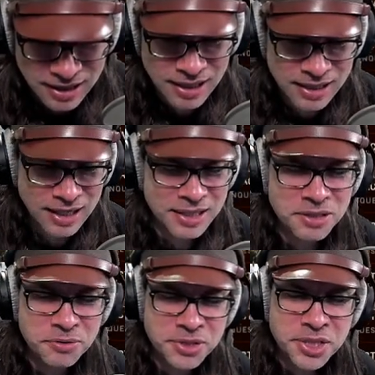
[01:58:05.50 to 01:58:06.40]
I I
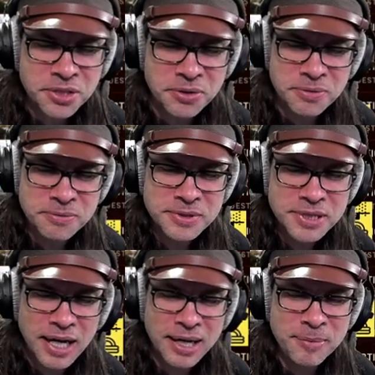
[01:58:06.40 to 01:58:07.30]
don't know.
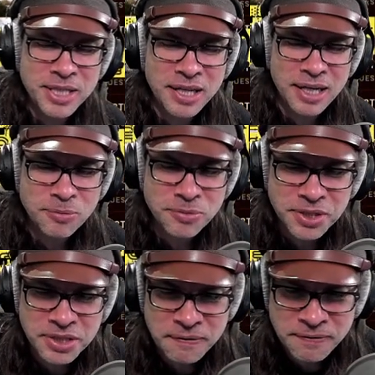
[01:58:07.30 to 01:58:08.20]
I mean, I
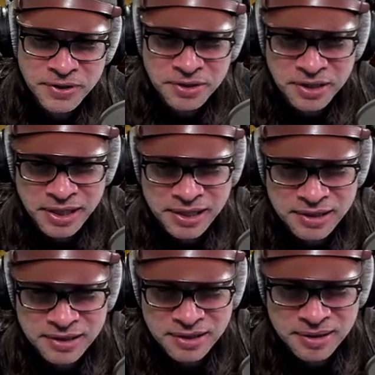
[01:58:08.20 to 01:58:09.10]
really feel
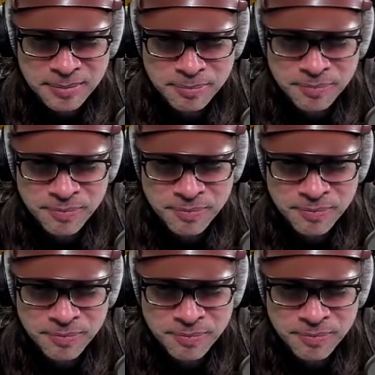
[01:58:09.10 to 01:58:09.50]
like um,